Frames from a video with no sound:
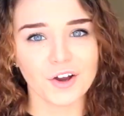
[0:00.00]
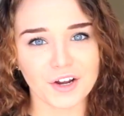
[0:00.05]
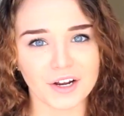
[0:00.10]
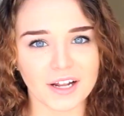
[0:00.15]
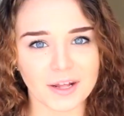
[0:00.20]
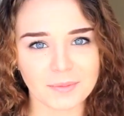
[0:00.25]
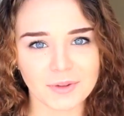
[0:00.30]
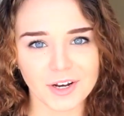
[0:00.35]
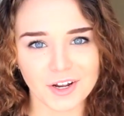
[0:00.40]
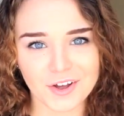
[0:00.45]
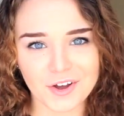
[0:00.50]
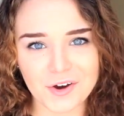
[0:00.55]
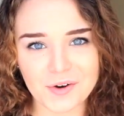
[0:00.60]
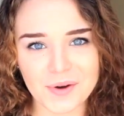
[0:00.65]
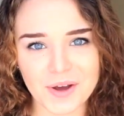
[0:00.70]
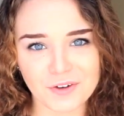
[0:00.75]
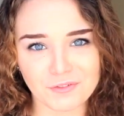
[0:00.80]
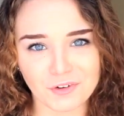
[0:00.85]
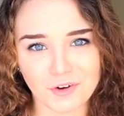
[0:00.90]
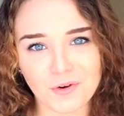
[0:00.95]
All right, I'm gonna go
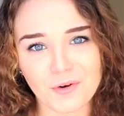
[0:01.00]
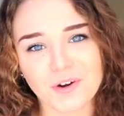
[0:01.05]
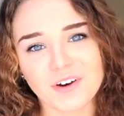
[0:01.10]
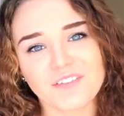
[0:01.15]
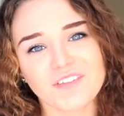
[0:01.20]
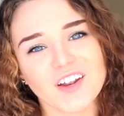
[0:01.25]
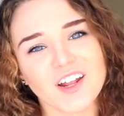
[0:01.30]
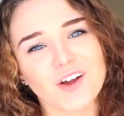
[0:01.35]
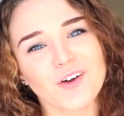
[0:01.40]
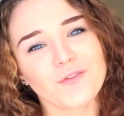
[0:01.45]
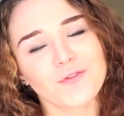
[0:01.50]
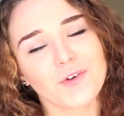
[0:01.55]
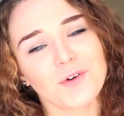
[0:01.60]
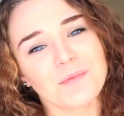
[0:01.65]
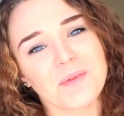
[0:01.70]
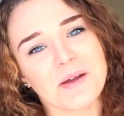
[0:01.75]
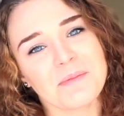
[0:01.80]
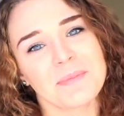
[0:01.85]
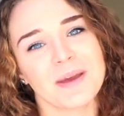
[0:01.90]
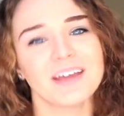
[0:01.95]
and record a video for
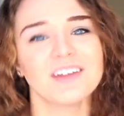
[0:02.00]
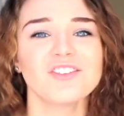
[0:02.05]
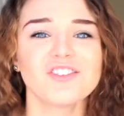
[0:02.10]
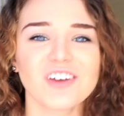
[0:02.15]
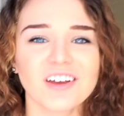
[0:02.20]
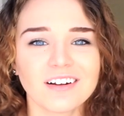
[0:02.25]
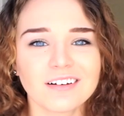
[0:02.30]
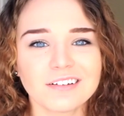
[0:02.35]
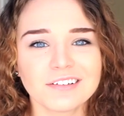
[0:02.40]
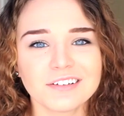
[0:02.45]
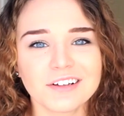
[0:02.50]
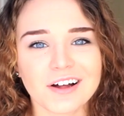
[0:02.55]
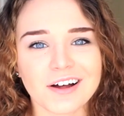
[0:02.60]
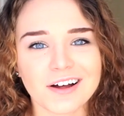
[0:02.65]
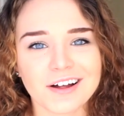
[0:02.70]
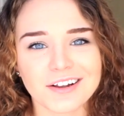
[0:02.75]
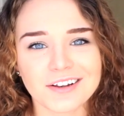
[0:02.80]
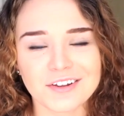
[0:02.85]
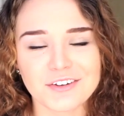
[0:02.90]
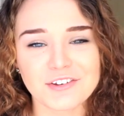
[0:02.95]
my main channel
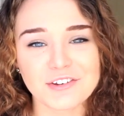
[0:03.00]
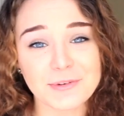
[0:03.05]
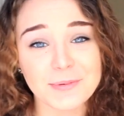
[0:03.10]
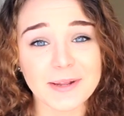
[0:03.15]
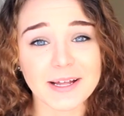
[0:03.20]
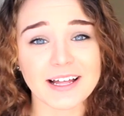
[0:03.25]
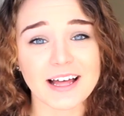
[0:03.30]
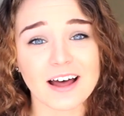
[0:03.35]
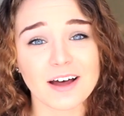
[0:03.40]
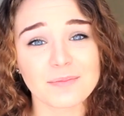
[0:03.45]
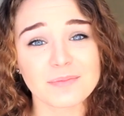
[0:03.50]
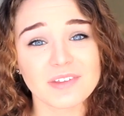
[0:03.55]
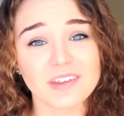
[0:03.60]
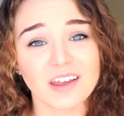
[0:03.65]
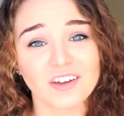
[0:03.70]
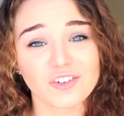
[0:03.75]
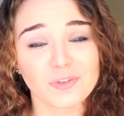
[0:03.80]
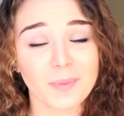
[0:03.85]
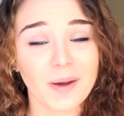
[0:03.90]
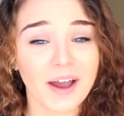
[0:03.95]
on youtube.com
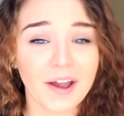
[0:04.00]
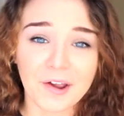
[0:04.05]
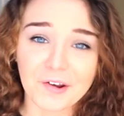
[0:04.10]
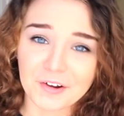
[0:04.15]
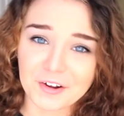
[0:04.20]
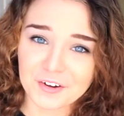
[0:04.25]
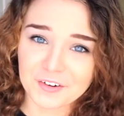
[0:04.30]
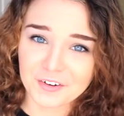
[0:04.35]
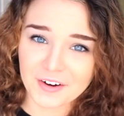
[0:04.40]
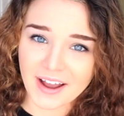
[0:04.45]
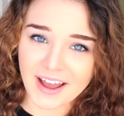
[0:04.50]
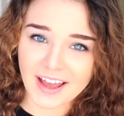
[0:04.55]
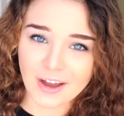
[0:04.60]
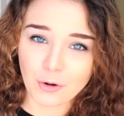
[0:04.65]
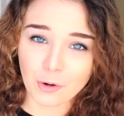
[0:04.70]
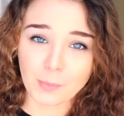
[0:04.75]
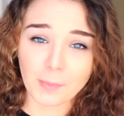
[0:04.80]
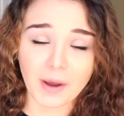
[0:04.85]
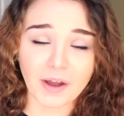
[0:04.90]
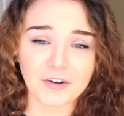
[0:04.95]
slash pirategray
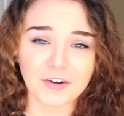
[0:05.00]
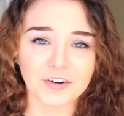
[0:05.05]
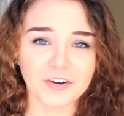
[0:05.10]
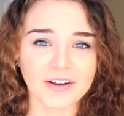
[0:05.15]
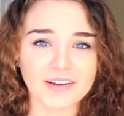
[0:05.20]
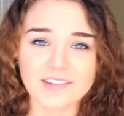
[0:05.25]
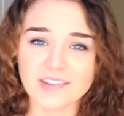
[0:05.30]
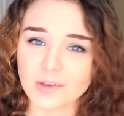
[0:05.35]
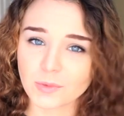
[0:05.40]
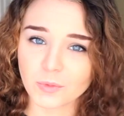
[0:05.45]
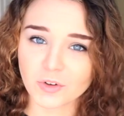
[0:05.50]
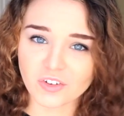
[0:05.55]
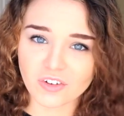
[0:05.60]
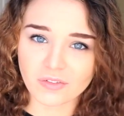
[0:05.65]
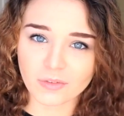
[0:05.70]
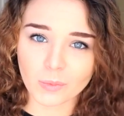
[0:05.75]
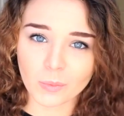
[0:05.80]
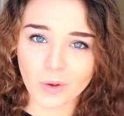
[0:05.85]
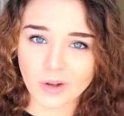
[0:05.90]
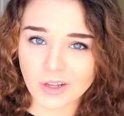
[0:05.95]
or pirate grayson,
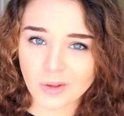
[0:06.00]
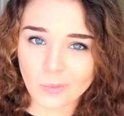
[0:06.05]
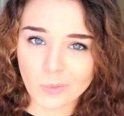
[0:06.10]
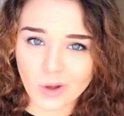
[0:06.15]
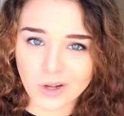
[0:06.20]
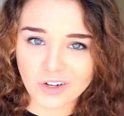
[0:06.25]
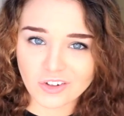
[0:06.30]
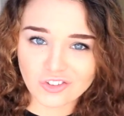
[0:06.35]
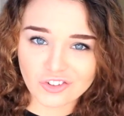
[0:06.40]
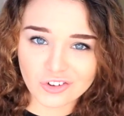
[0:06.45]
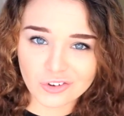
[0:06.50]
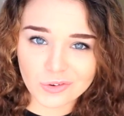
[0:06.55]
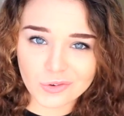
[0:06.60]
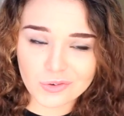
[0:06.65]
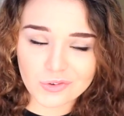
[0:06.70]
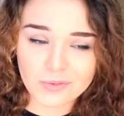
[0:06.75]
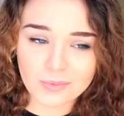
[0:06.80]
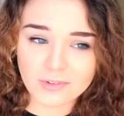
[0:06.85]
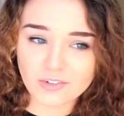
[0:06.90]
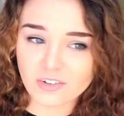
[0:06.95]
whichever one you wanna
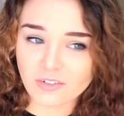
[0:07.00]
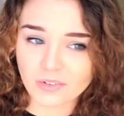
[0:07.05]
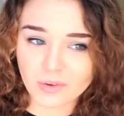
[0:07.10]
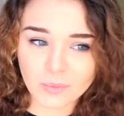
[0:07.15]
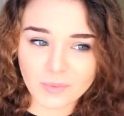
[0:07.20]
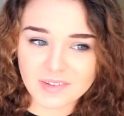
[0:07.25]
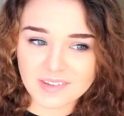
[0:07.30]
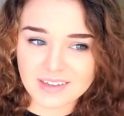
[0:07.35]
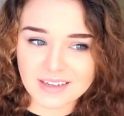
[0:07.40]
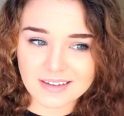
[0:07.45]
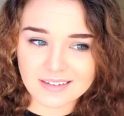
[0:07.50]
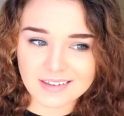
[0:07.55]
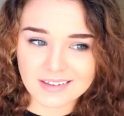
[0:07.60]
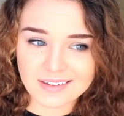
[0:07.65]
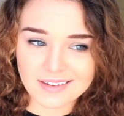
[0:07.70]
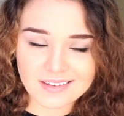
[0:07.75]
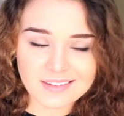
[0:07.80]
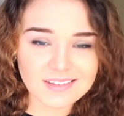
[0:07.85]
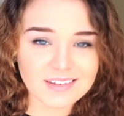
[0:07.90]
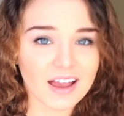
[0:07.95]
choose, whichever one's
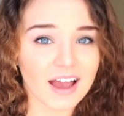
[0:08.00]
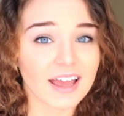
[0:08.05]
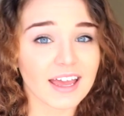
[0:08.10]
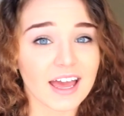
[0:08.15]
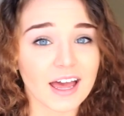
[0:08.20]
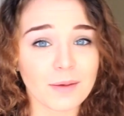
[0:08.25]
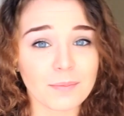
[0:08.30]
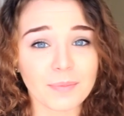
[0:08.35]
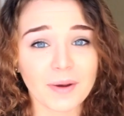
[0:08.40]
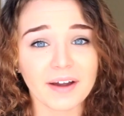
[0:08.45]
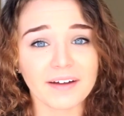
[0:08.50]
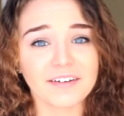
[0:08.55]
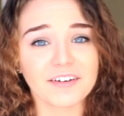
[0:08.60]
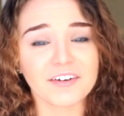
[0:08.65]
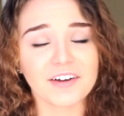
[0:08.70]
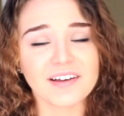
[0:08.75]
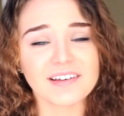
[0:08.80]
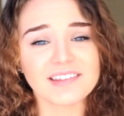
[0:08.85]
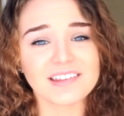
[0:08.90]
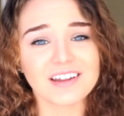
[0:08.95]
easiest. I am pirate
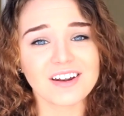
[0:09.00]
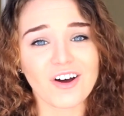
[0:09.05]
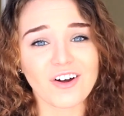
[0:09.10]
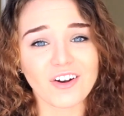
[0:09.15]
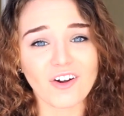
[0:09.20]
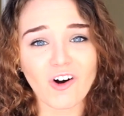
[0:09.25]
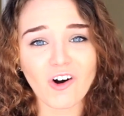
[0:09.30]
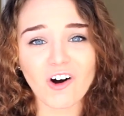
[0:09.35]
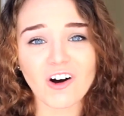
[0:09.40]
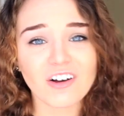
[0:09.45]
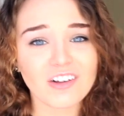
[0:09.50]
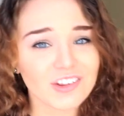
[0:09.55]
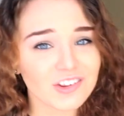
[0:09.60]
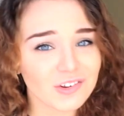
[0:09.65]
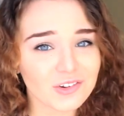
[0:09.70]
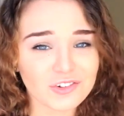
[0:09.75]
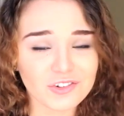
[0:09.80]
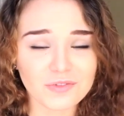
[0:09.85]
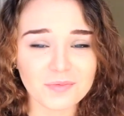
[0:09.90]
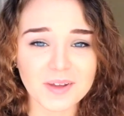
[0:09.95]
grayson on all
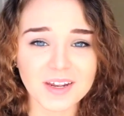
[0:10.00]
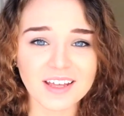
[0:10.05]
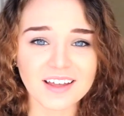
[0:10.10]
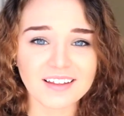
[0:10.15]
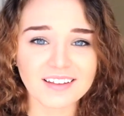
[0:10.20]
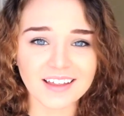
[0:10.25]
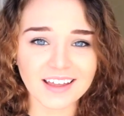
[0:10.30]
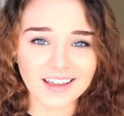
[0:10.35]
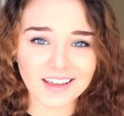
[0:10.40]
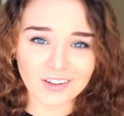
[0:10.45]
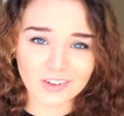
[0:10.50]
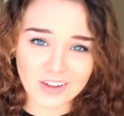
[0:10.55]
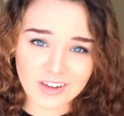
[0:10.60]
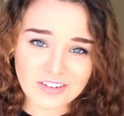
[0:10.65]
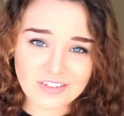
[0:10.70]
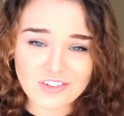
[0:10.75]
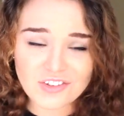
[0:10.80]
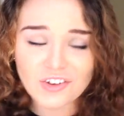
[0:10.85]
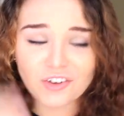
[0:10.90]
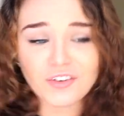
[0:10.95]
social media like
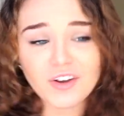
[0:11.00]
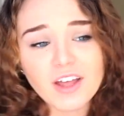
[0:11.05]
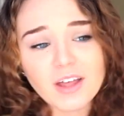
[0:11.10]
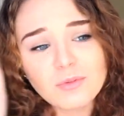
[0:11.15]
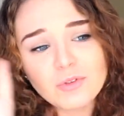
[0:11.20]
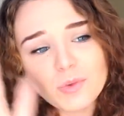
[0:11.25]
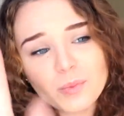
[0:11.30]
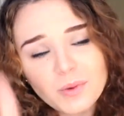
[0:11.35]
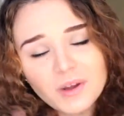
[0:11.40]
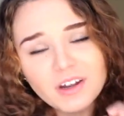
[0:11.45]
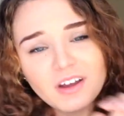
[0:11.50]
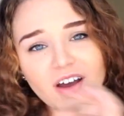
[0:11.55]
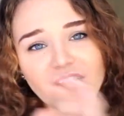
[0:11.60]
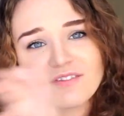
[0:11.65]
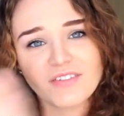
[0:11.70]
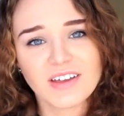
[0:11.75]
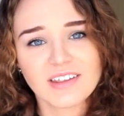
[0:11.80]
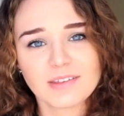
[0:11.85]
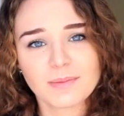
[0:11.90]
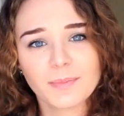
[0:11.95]
Instagram, Twitter,
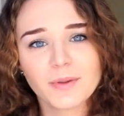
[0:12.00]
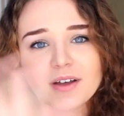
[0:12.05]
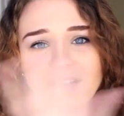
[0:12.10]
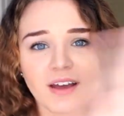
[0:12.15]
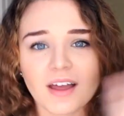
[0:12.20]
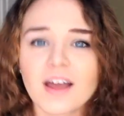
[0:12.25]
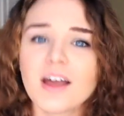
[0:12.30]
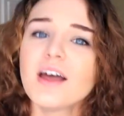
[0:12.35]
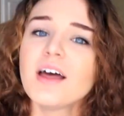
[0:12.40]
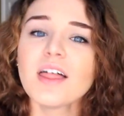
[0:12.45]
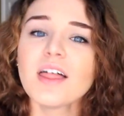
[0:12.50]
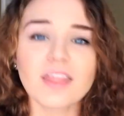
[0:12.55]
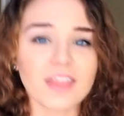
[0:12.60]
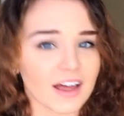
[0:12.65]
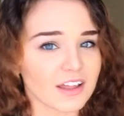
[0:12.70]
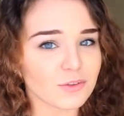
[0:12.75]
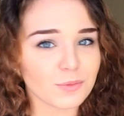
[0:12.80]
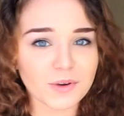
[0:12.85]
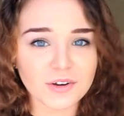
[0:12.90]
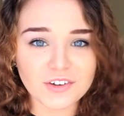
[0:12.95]
Facebook,
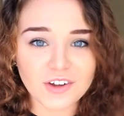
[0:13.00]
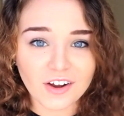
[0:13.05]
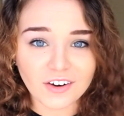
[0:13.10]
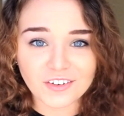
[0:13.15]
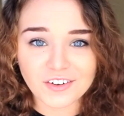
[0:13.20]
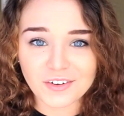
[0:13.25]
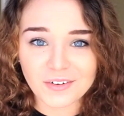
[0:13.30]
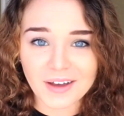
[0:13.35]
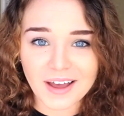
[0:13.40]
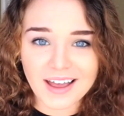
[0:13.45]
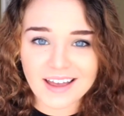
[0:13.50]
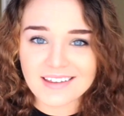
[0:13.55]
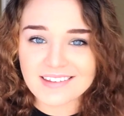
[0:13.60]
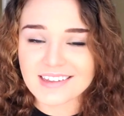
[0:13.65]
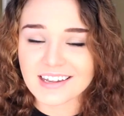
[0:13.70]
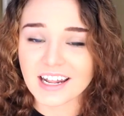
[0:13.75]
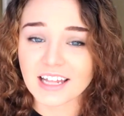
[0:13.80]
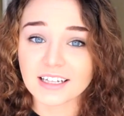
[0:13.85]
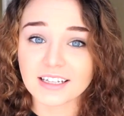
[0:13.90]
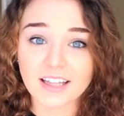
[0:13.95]
that's where I talk to you guys
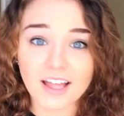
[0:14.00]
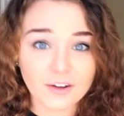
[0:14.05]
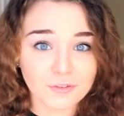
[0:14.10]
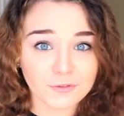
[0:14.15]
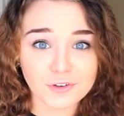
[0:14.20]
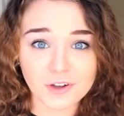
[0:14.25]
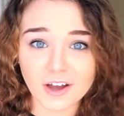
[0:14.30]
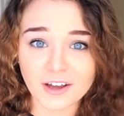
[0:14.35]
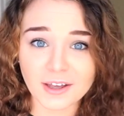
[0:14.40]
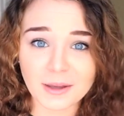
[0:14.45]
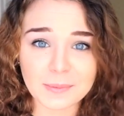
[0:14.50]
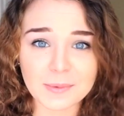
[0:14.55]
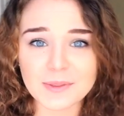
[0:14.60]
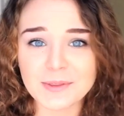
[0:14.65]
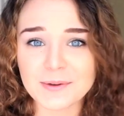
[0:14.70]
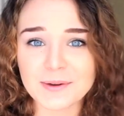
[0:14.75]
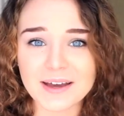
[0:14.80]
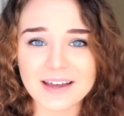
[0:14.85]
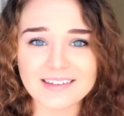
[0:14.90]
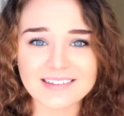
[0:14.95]
and I love talking
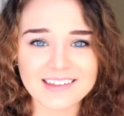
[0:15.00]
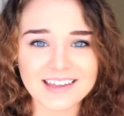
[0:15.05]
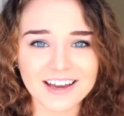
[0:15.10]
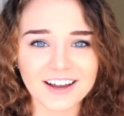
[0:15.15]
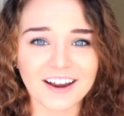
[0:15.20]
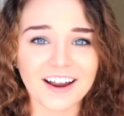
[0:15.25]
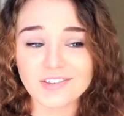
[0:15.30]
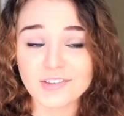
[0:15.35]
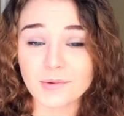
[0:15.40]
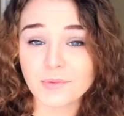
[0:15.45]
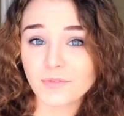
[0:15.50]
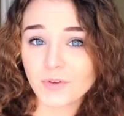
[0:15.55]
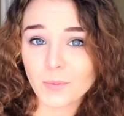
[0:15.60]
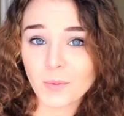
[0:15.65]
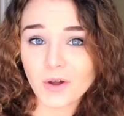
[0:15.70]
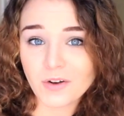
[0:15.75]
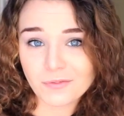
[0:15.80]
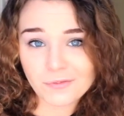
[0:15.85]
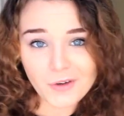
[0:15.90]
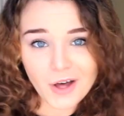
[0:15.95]
with you guys there. So if you
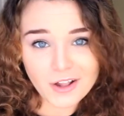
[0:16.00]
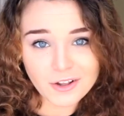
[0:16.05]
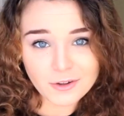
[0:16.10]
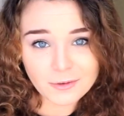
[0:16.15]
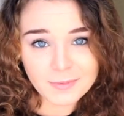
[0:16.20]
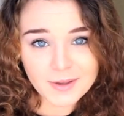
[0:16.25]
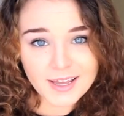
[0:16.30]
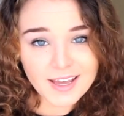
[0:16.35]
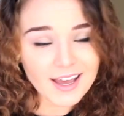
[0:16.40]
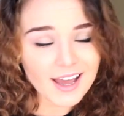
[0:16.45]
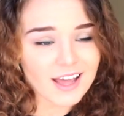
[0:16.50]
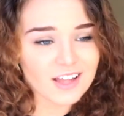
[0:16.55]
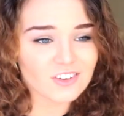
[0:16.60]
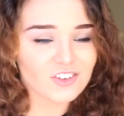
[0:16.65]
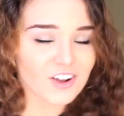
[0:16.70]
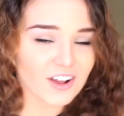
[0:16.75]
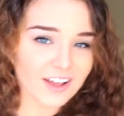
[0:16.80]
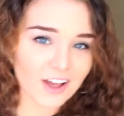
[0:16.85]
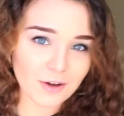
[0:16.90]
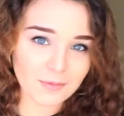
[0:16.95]
want, follow me
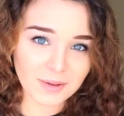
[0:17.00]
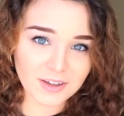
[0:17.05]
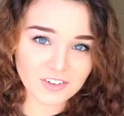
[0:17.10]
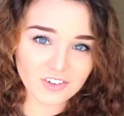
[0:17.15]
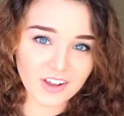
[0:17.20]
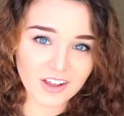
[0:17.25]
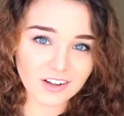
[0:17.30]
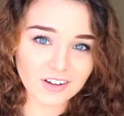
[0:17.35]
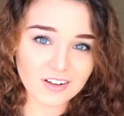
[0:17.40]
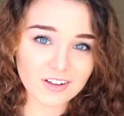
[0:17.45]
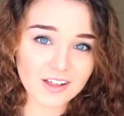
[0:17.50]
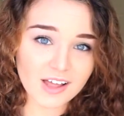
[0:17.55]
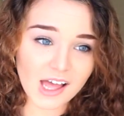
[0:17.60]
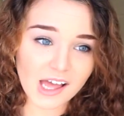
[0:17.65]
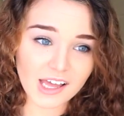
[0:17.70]
and check out my channel.